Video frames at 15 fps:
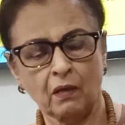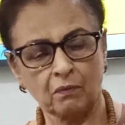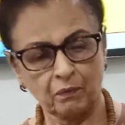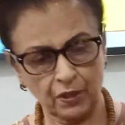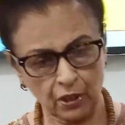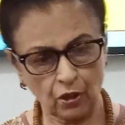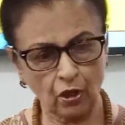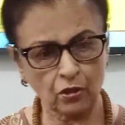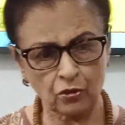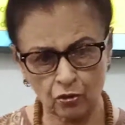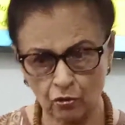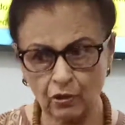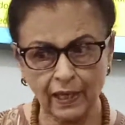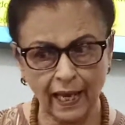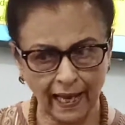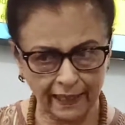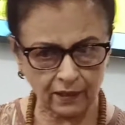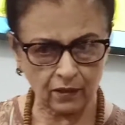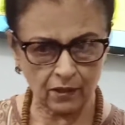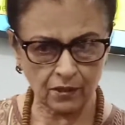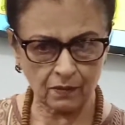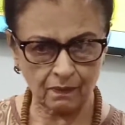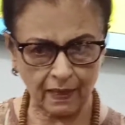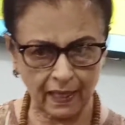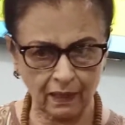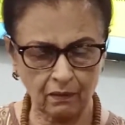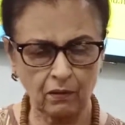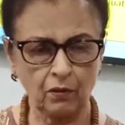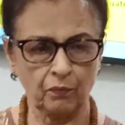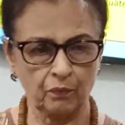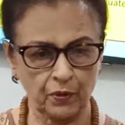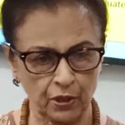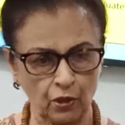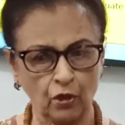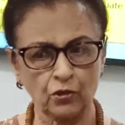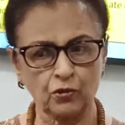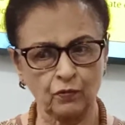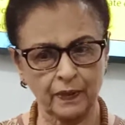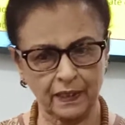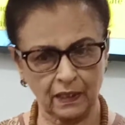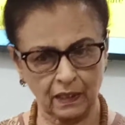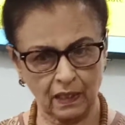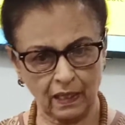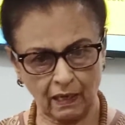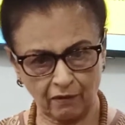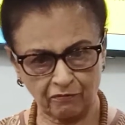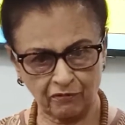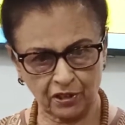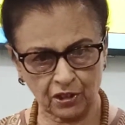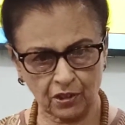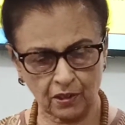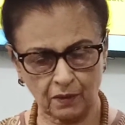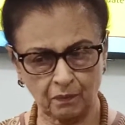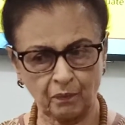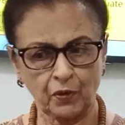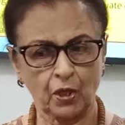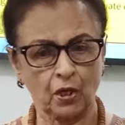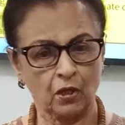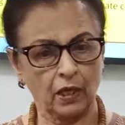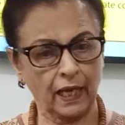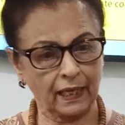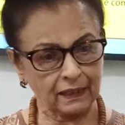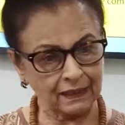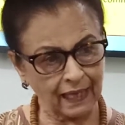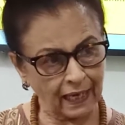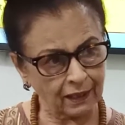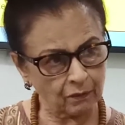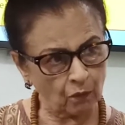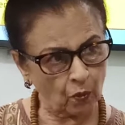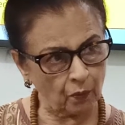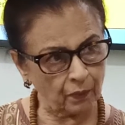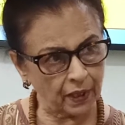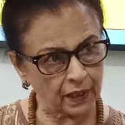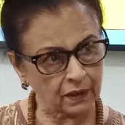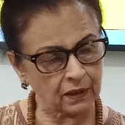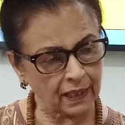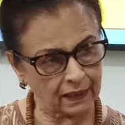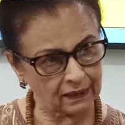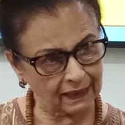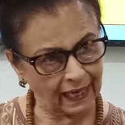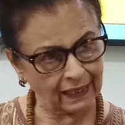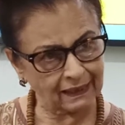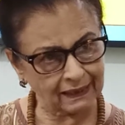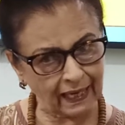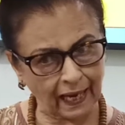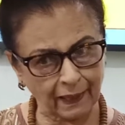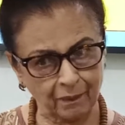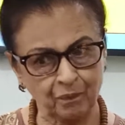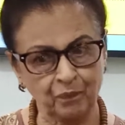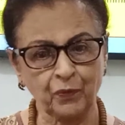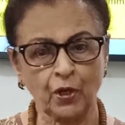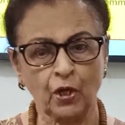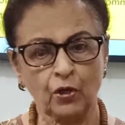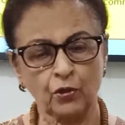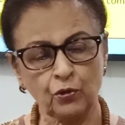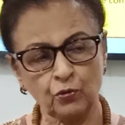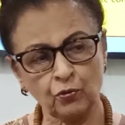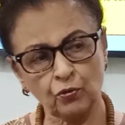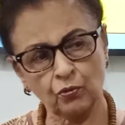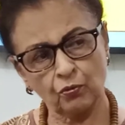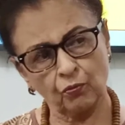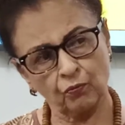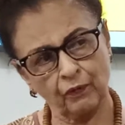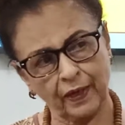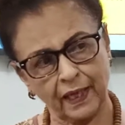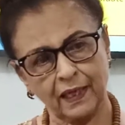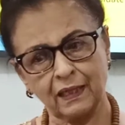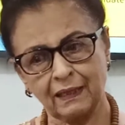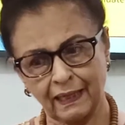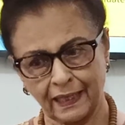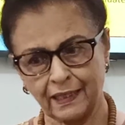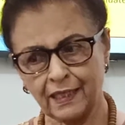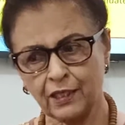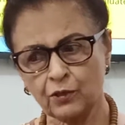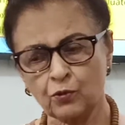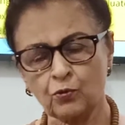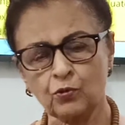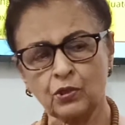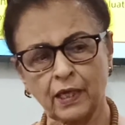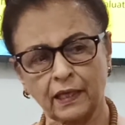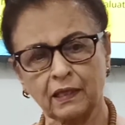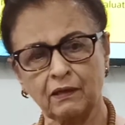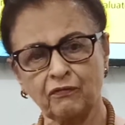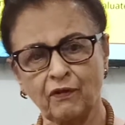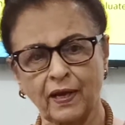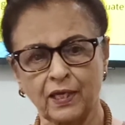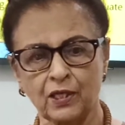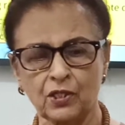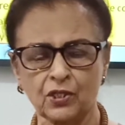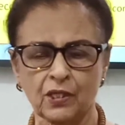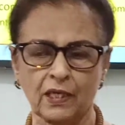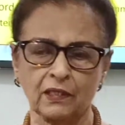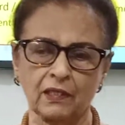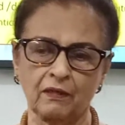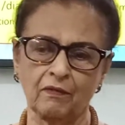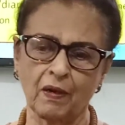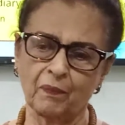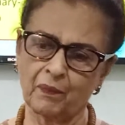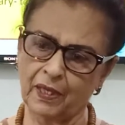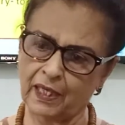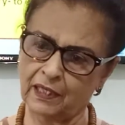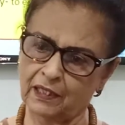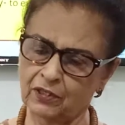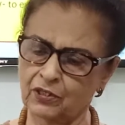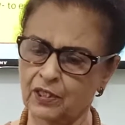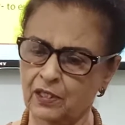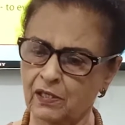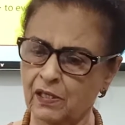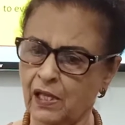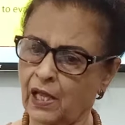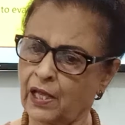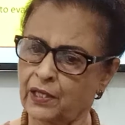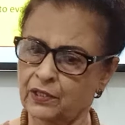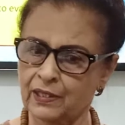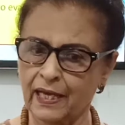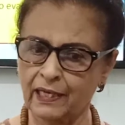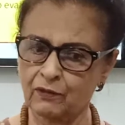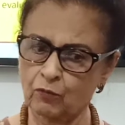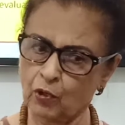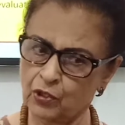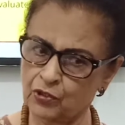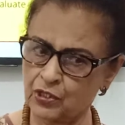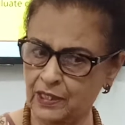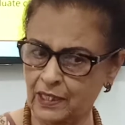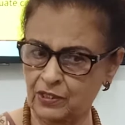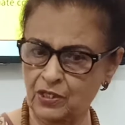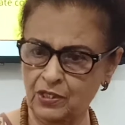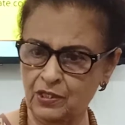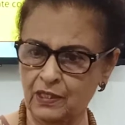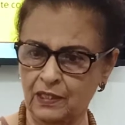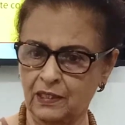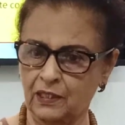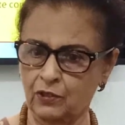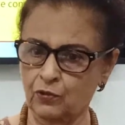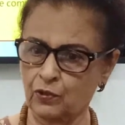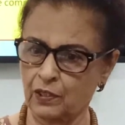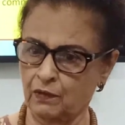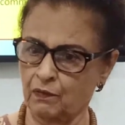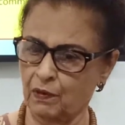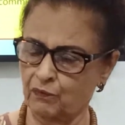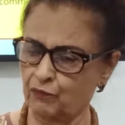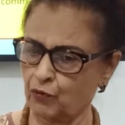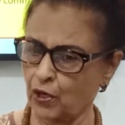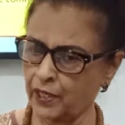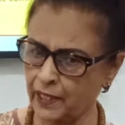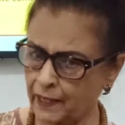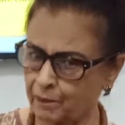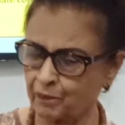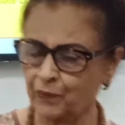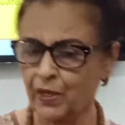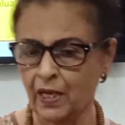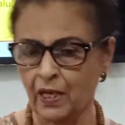Because you like this man, because you were in love with him. At that moment, at that time, you were ready to sacrifice and give up anything that was necessary to give up for him.